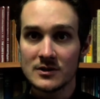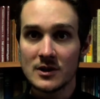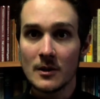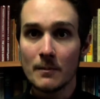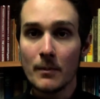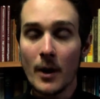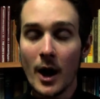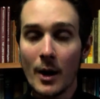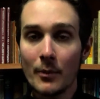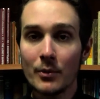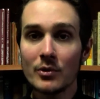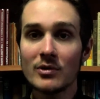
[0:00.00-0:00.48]
The
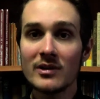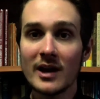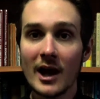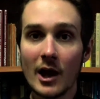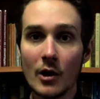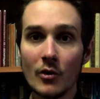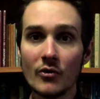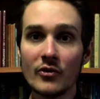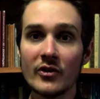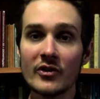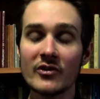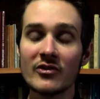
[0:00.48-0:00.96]
Bible
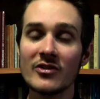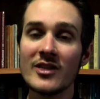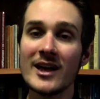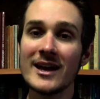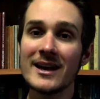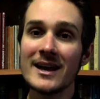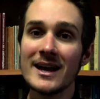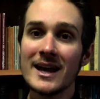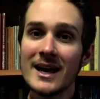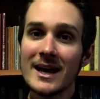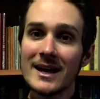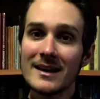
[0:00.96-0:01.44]
tells us
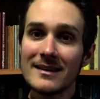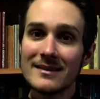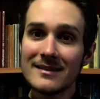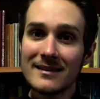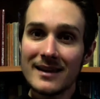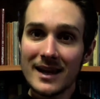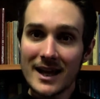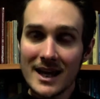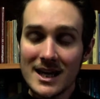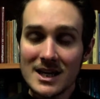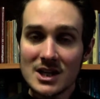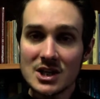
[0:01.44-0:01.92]
that
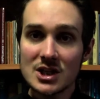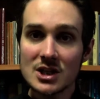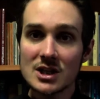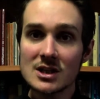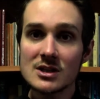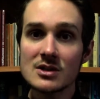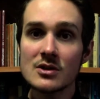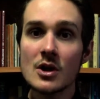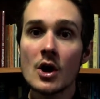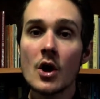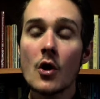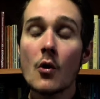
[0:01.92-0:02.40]

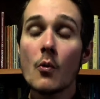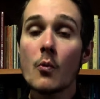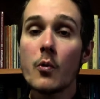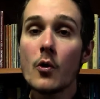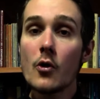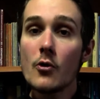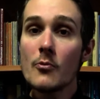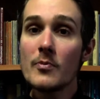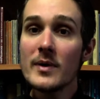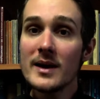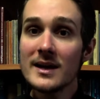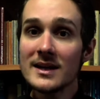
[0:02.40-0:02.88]
teachers
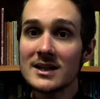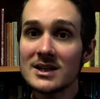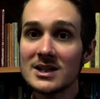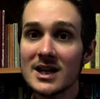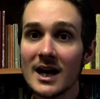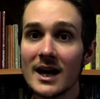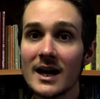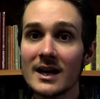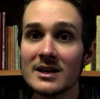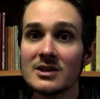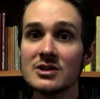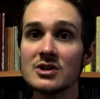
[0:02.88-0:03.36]
will be
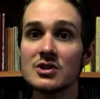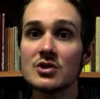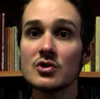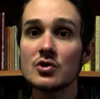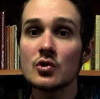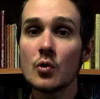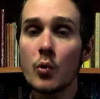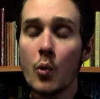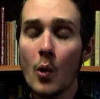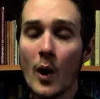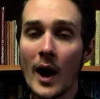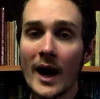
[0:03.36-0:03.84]
judged
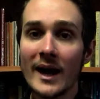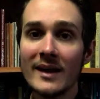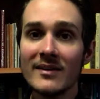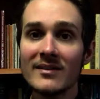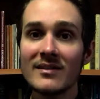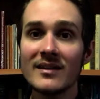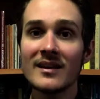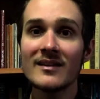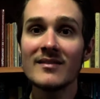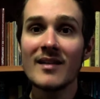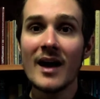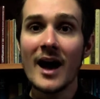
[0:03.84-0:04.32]

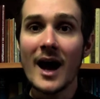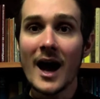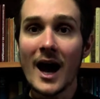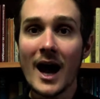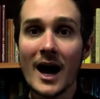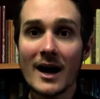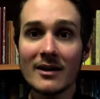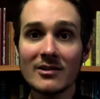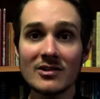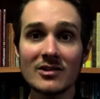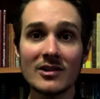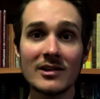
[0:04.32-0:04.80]
twice as
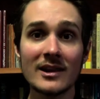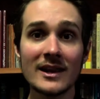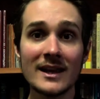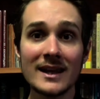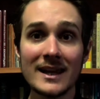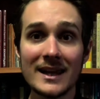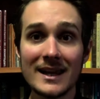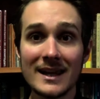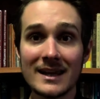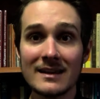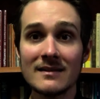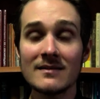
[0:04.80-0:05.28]

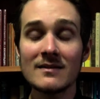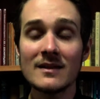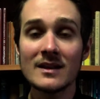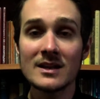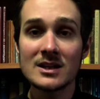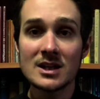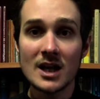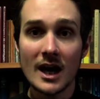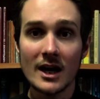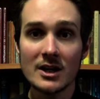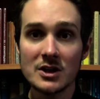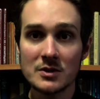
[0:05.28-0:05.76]
harshly in the
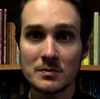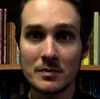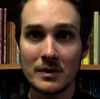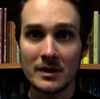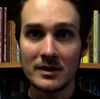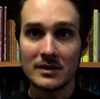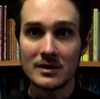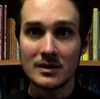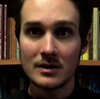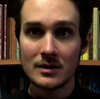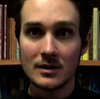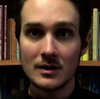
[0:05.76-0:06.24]
judgment.